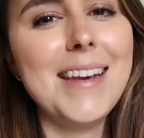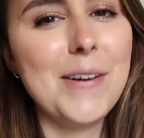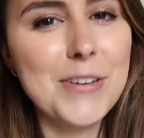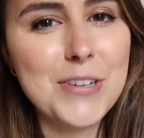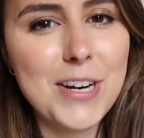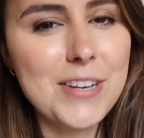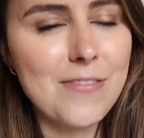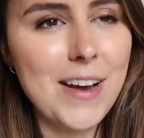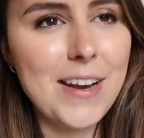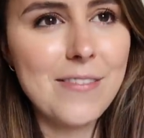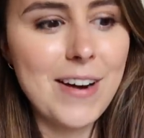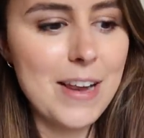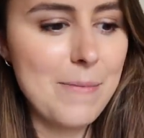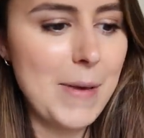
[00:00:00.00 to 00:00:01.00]
Now I tried to find
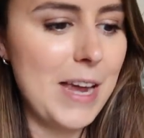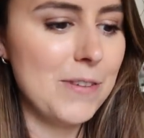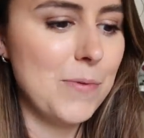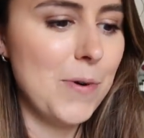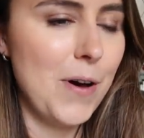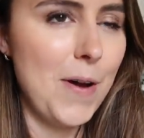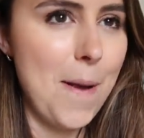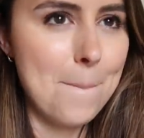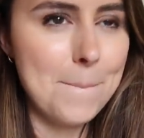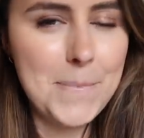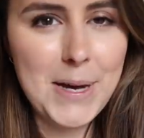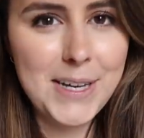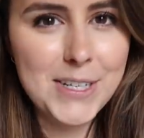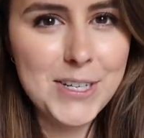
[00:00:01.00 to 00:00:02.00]
a ready-made one,
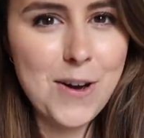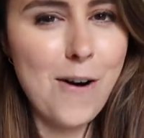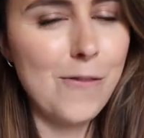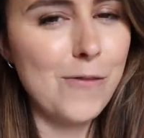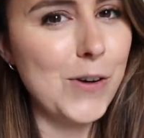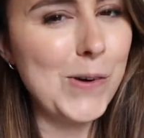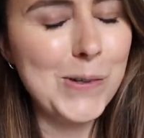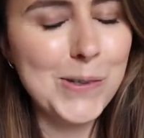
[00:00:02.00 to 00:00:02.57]
but of